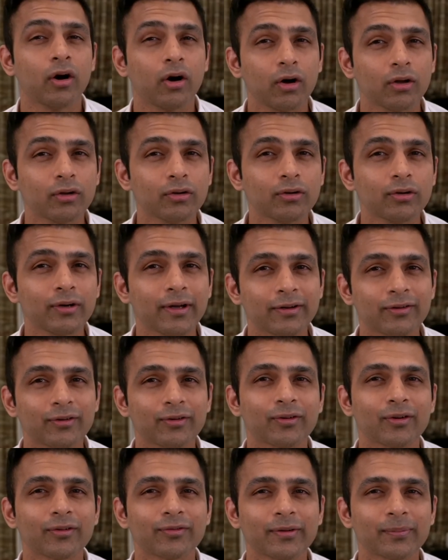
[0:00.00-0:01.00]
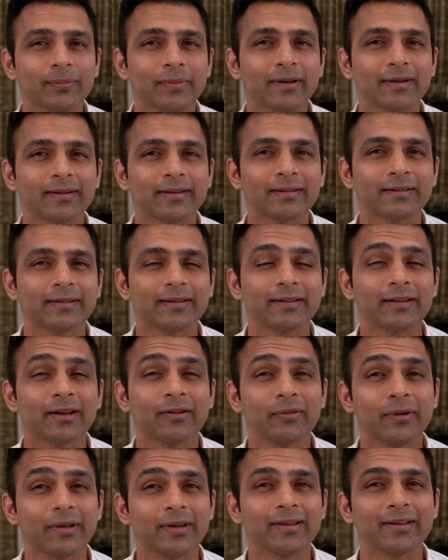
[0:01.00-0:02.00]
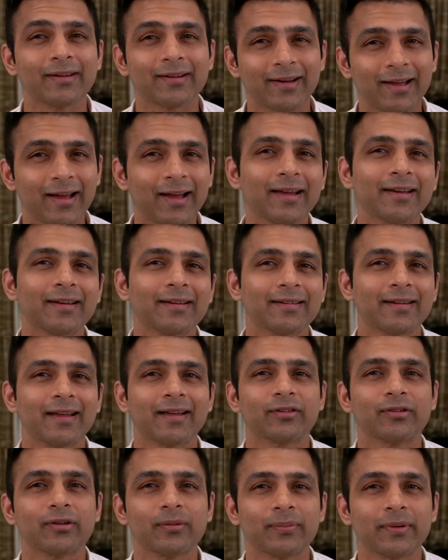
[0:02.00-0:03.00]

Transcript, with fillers: Although heterotrophic pregnancies are very rare in natural